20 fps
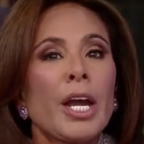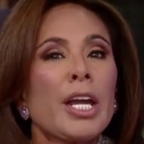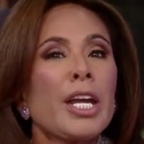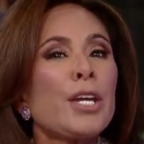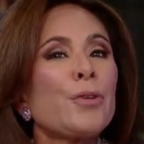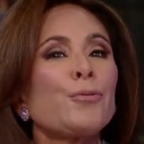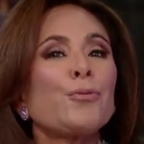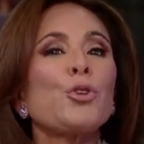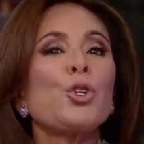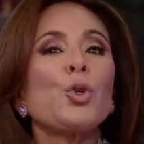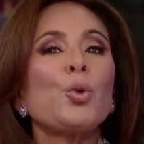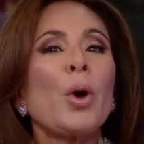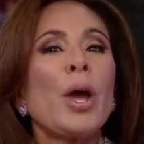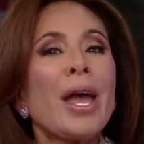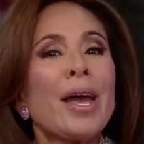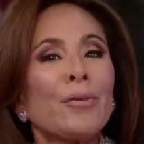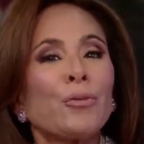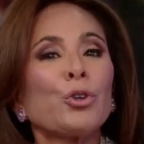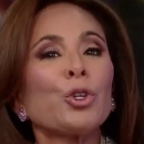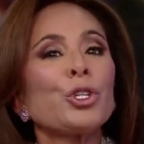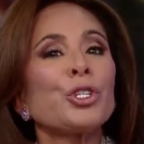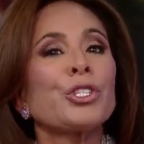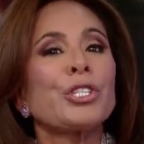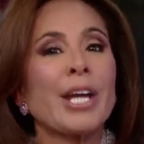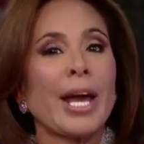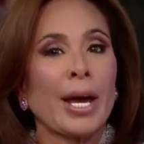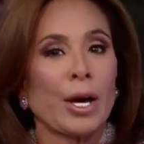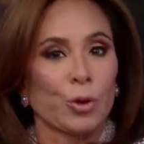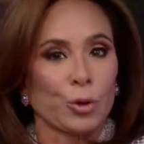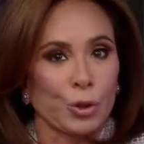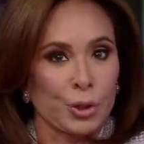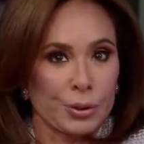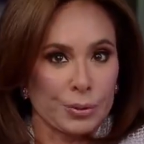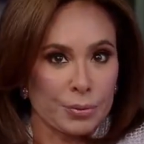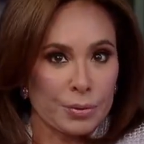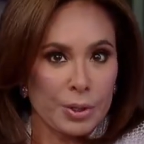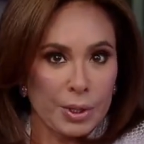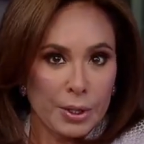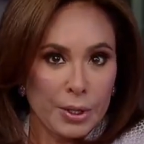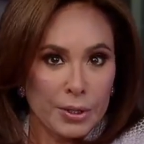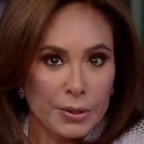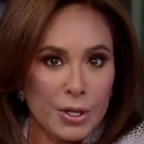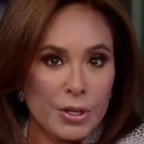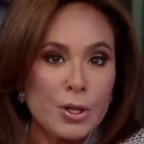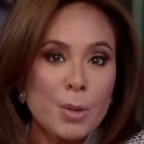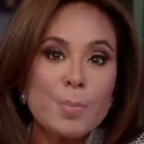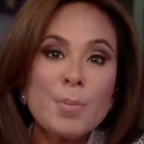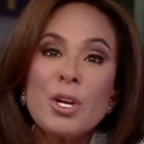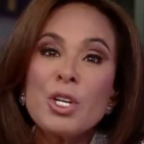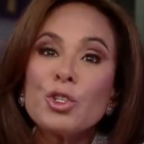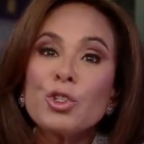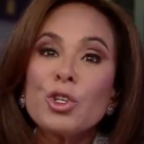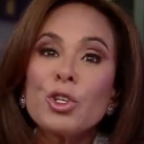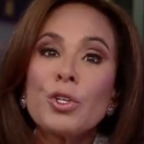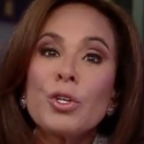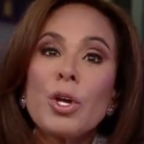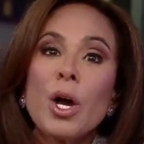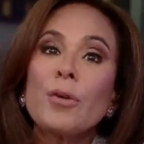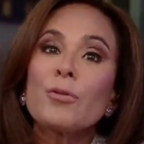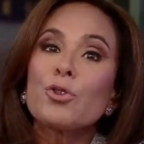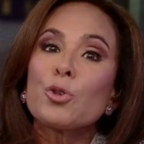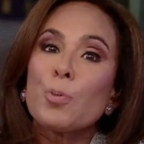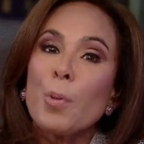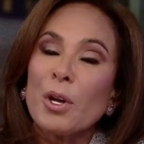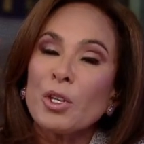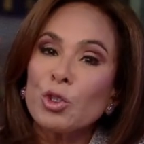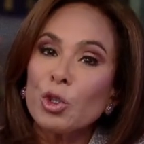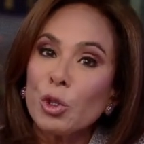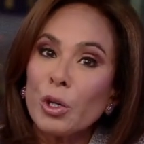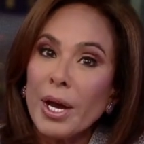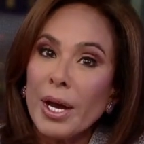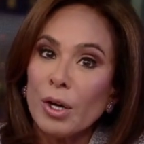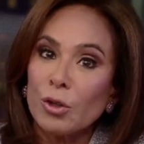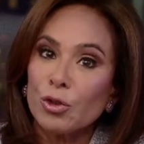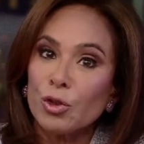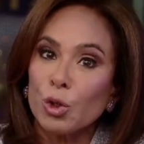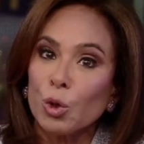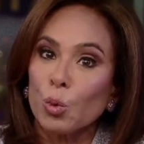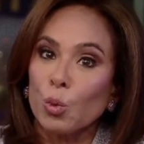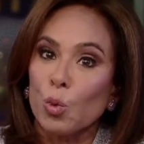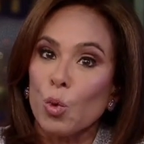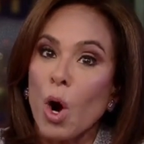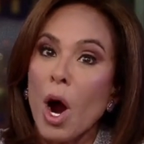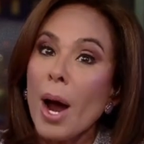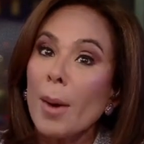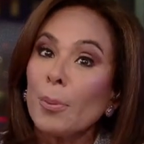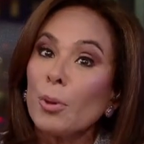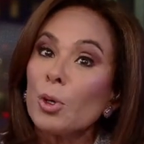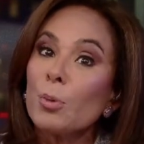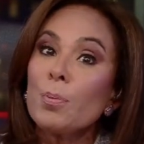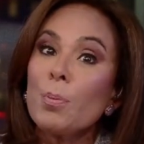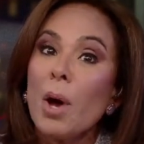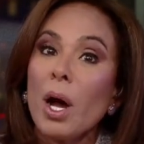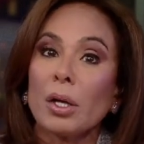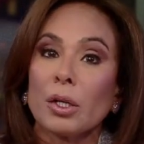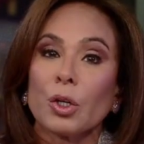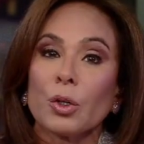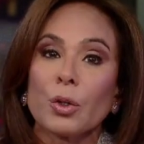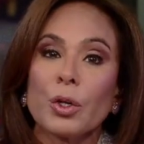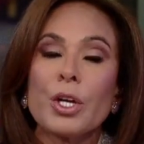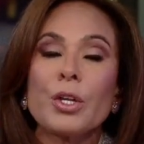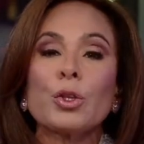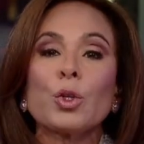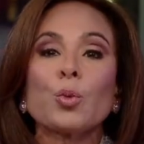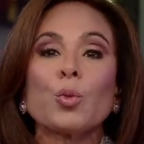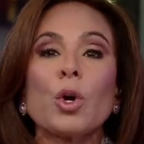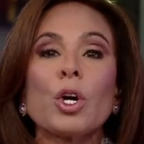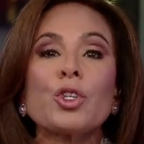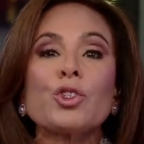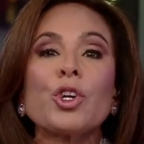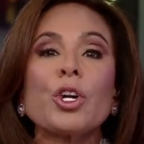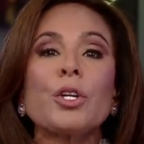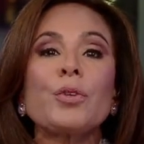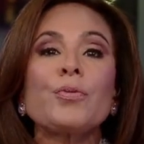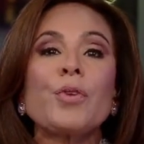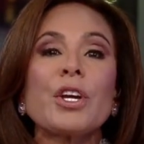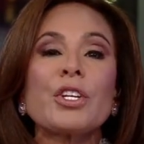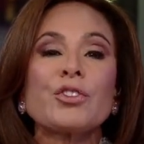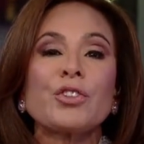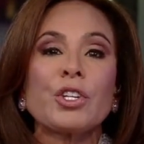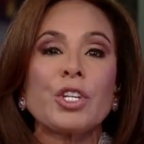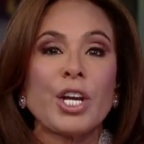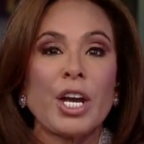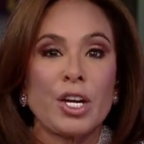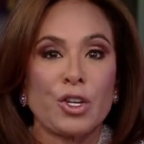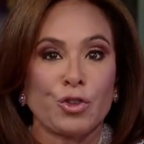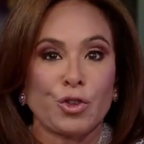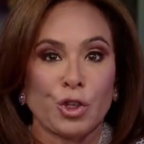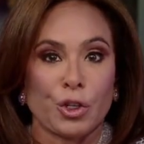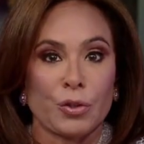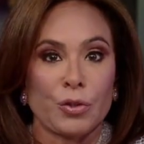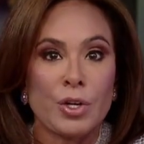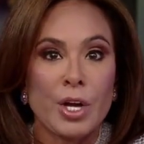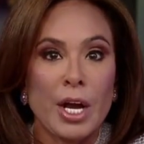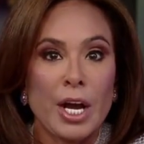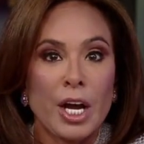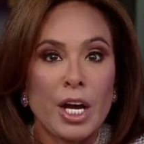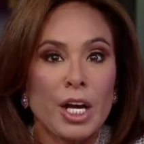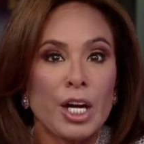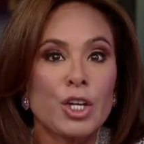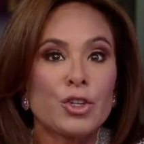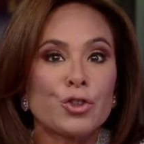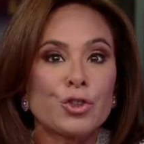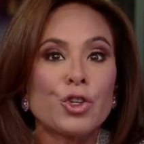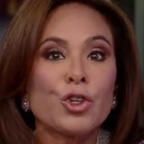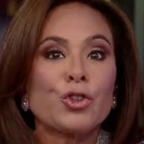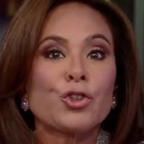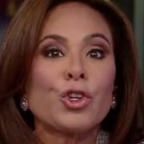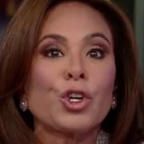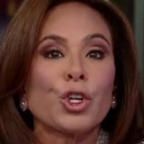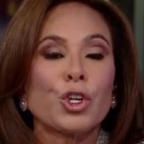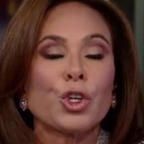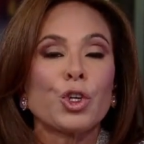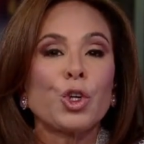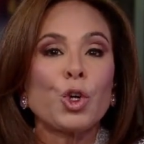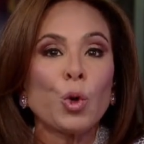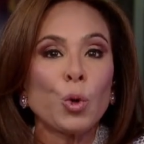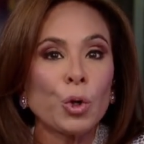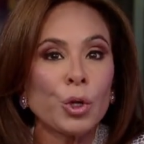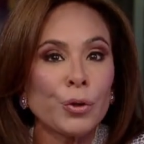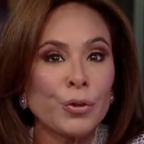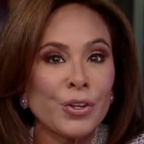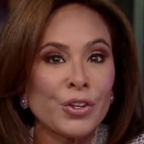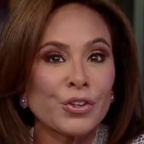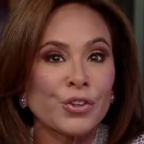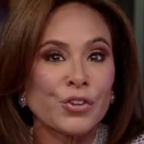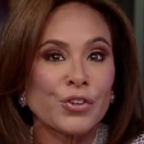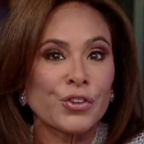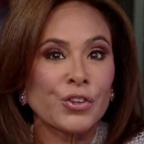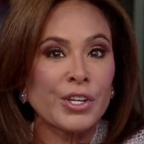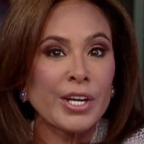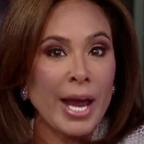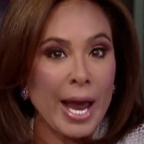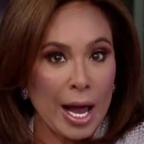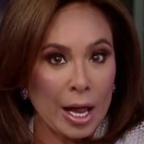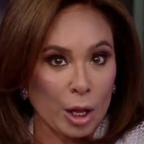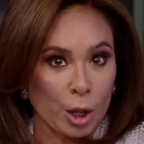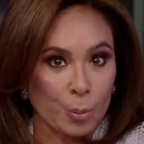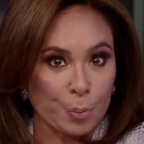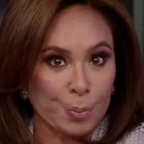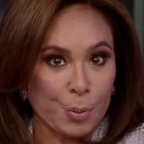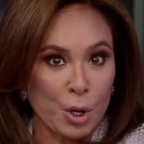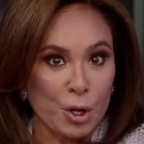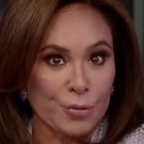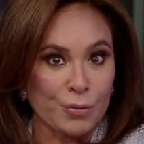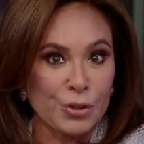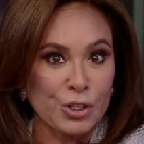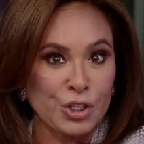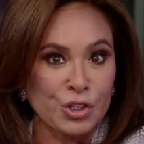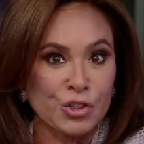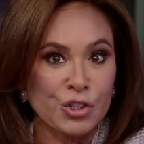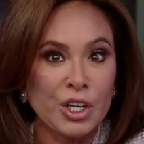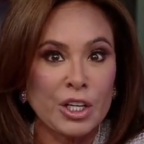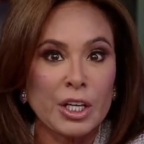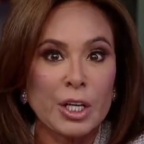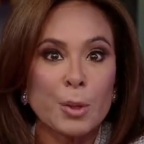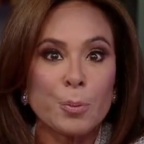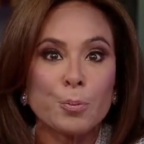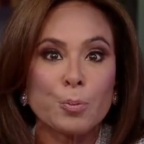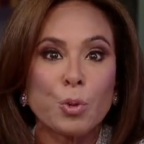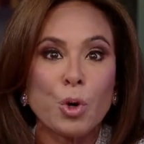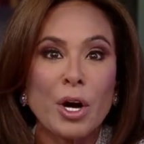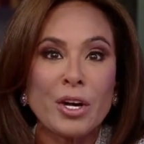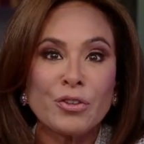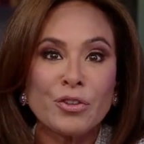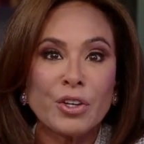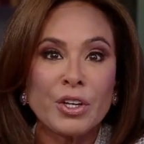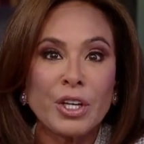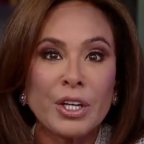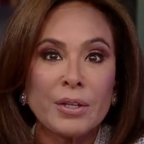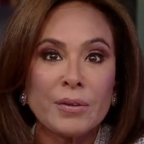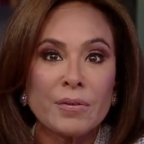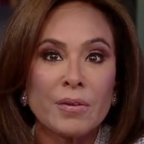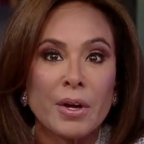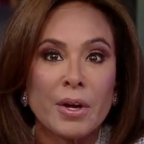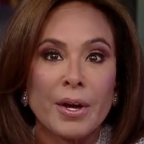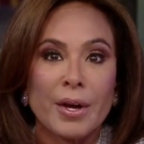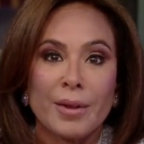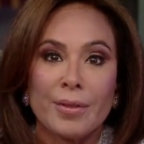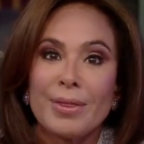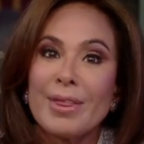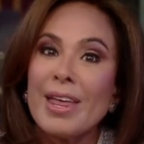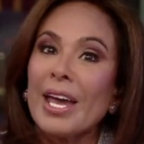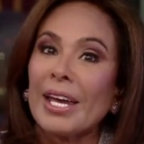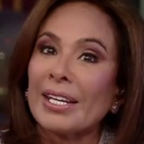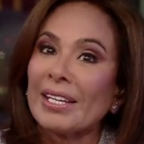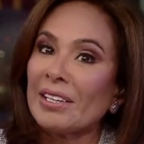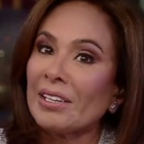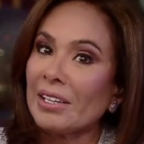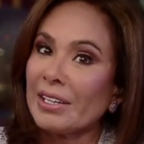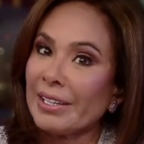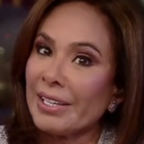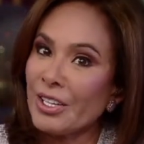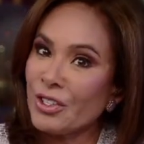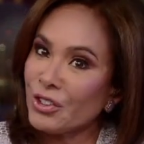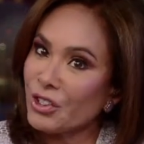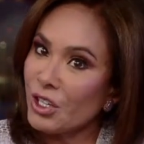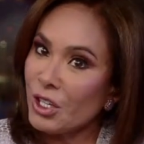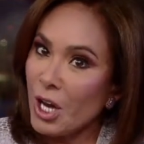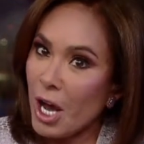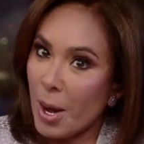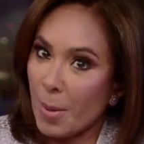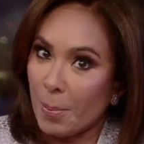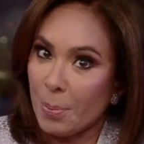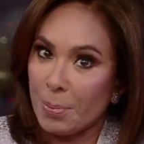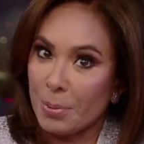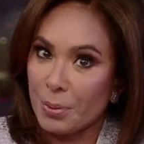If you ever doubted that the mission of special counsel Robert Mueller in the Russia investigation is to secure the scalp of a sitting president, then listen up.